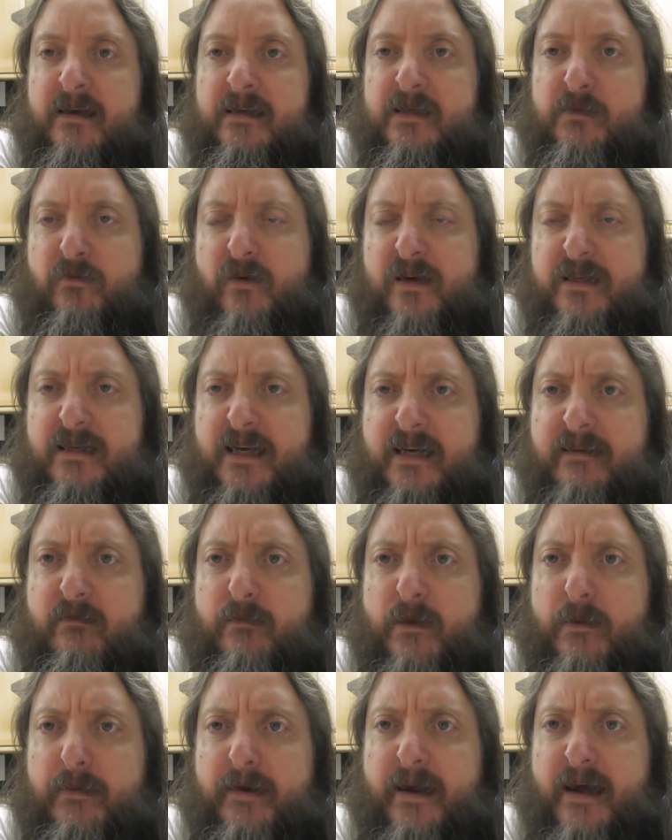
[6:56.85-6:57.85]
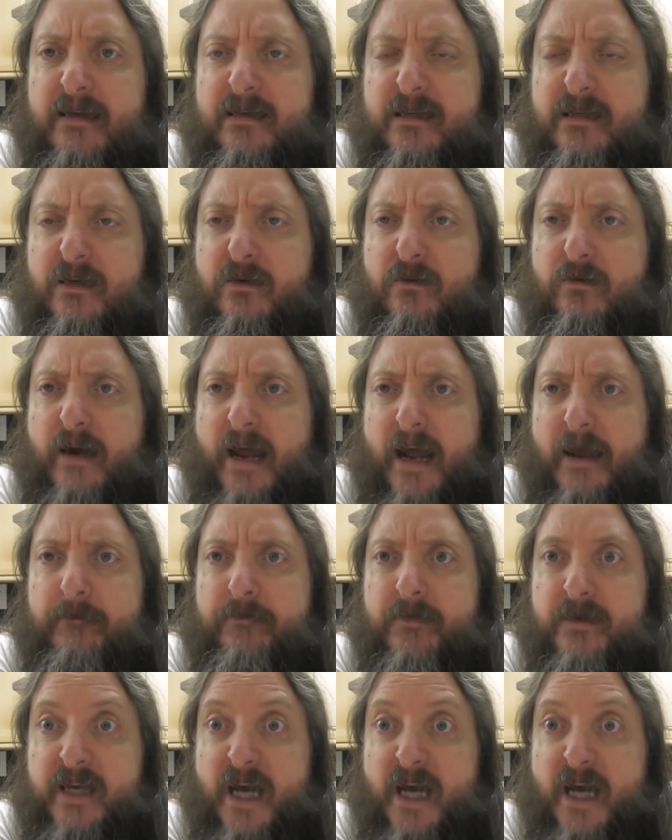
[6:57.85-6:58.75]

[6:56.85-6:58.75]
Surprised I can remember that. It's such a long name.